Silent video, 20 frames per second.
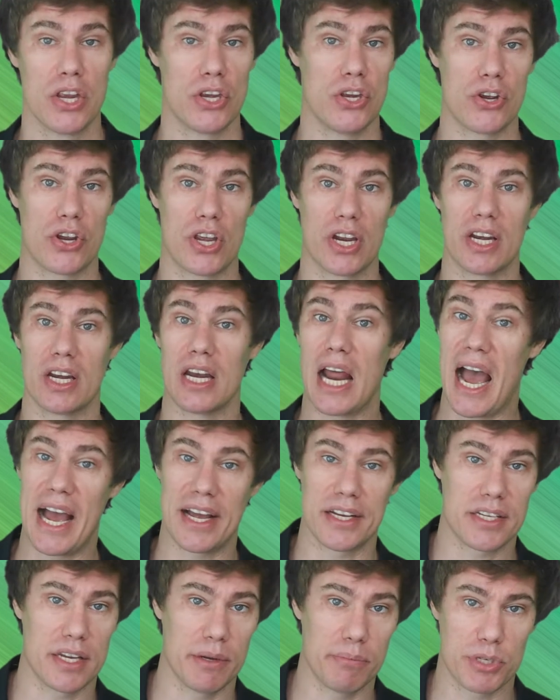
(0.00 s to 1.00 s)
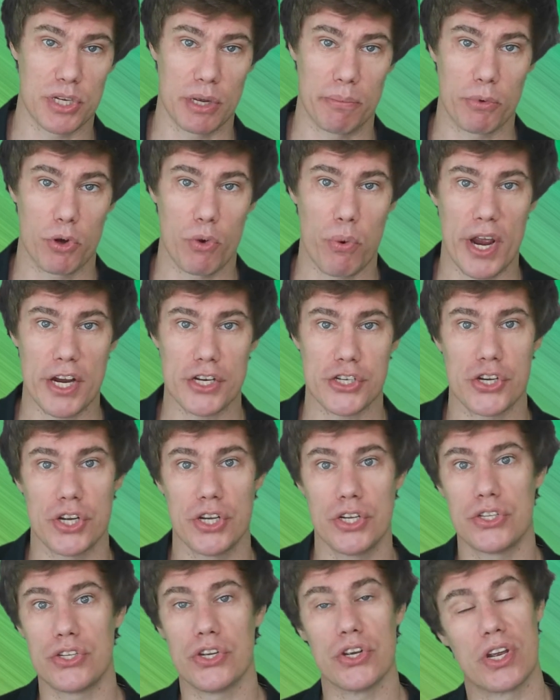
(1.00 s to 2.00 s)
You can ask them some
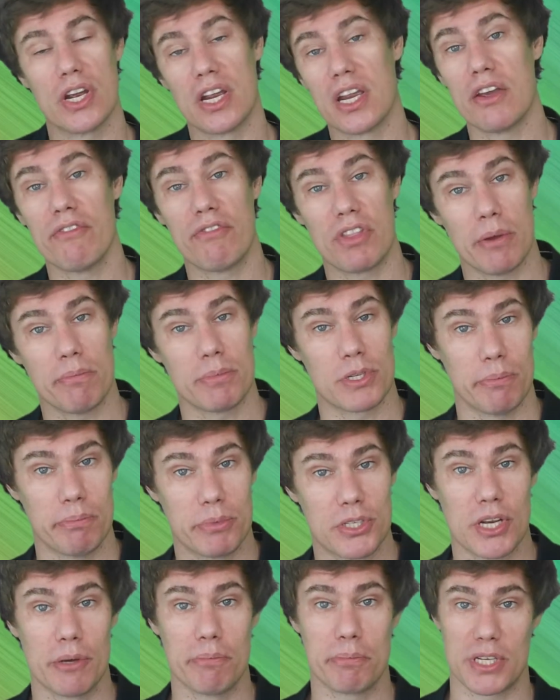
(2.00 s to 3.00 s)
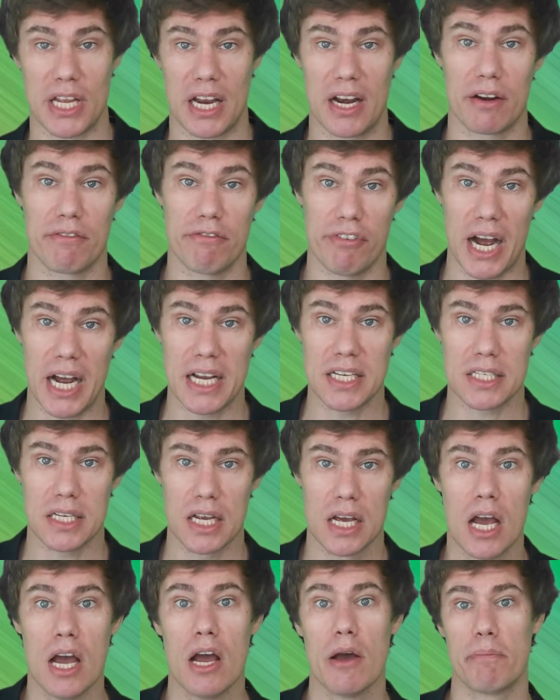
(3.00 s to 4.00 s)
questions, you can give them some tips and advice,